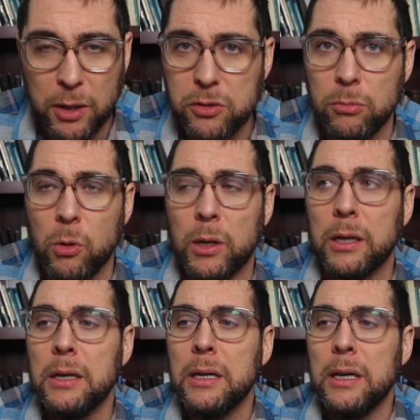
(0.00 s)
Russell
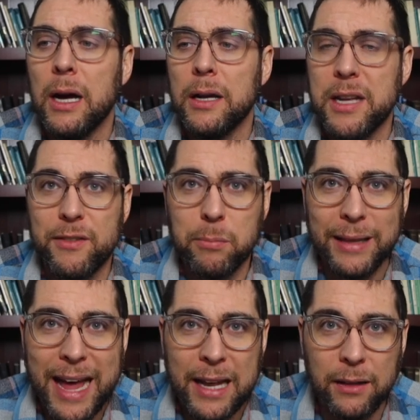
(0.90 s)
Moore, uh, David
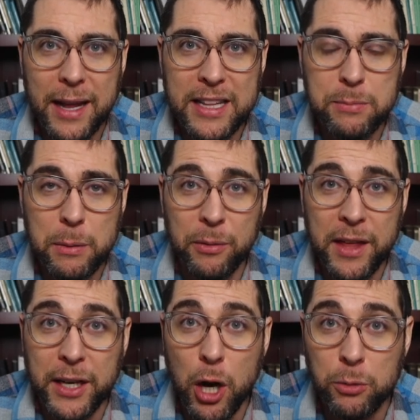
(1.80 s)
Platt. A lot of these people,
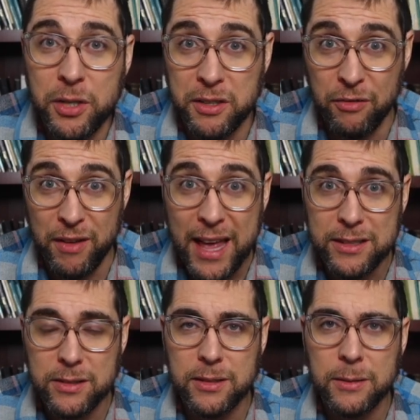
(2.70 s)
they go to
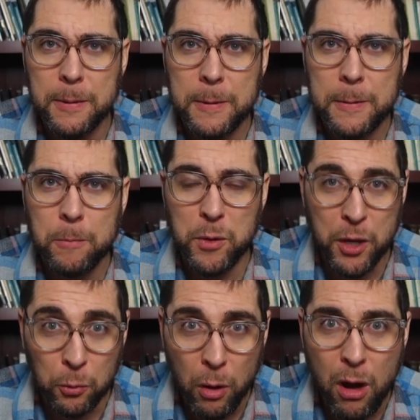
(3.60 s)
defense.
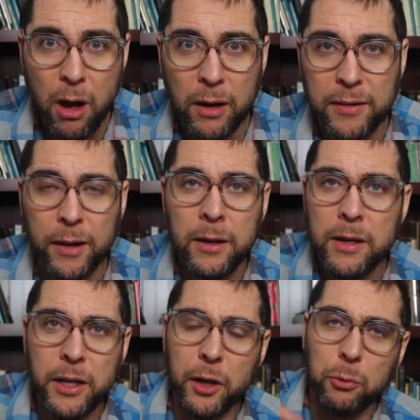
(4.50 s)
When they're wrong, they're,
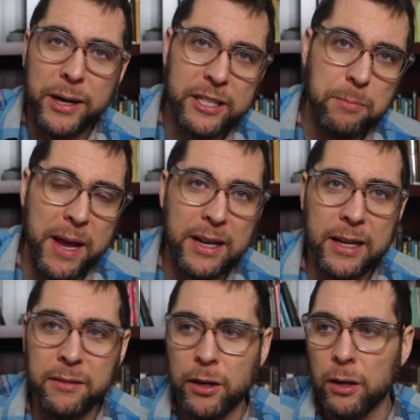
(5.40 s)
you know, race
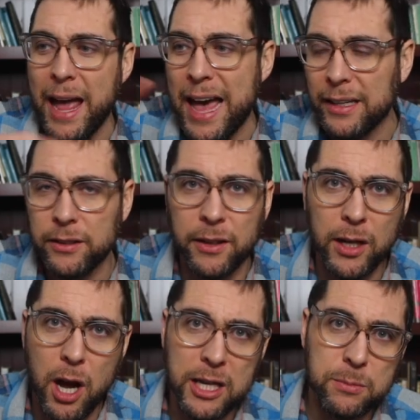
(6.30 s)
baiting, they're adding to
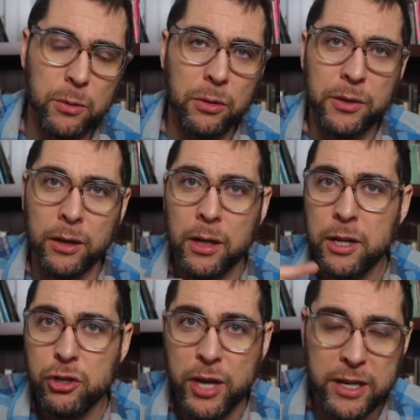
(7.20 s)
the gospel, they're
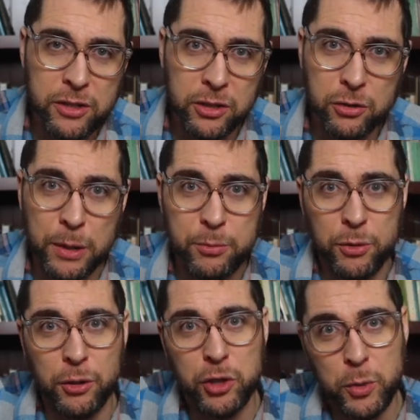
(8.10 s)
changing
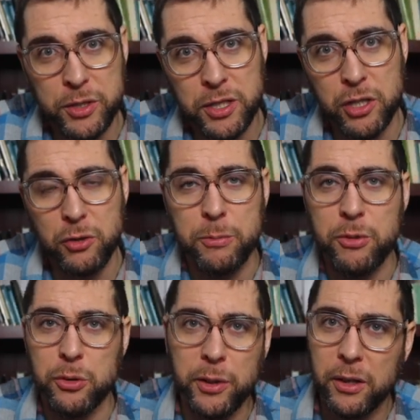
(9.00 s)
scripture, twisting
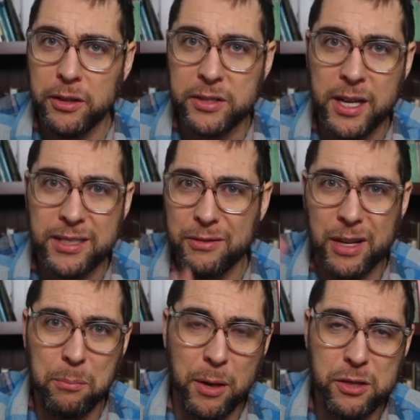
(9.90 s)
scripture, doing all these things. I've
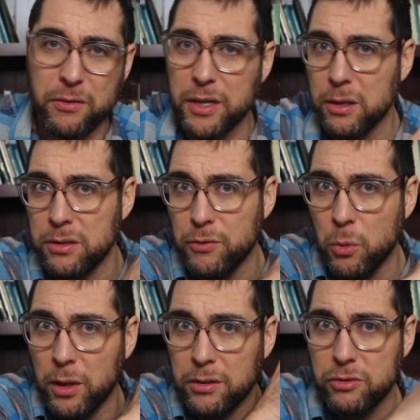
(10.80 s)
got a bunch of videos if
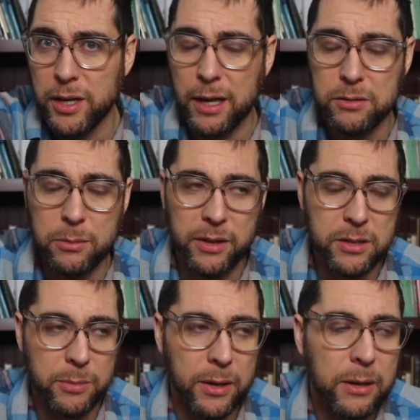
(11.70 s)
you want to check out some of
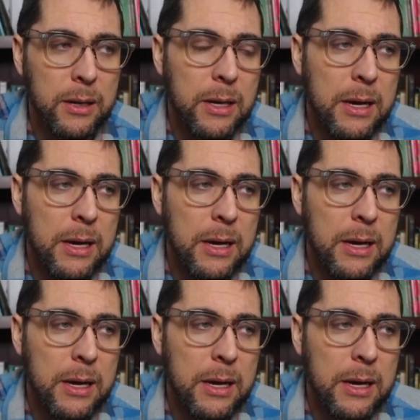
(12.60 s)
these up here.